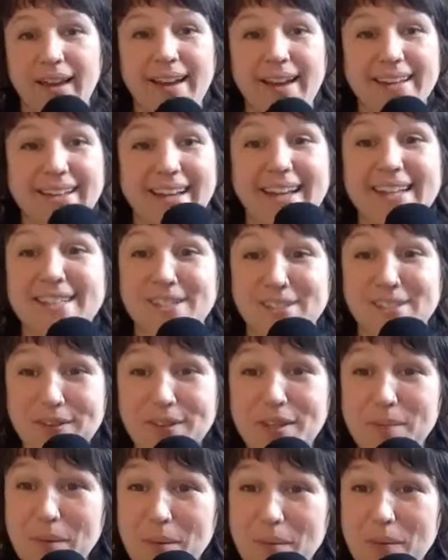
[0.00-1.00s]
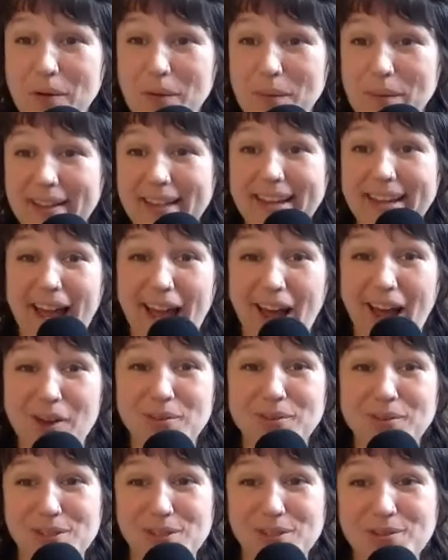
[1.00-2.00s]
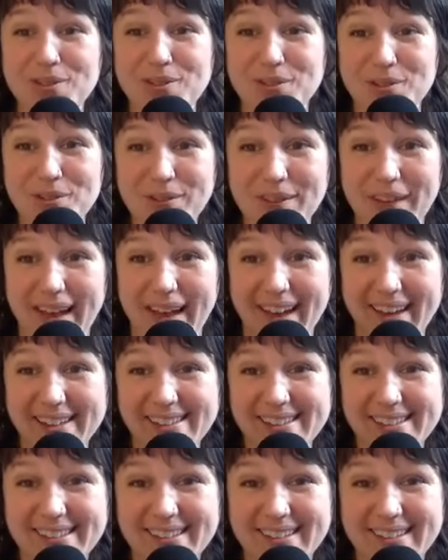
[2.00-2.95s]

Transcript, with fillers: I, I still think people are going to be like, how do you do that?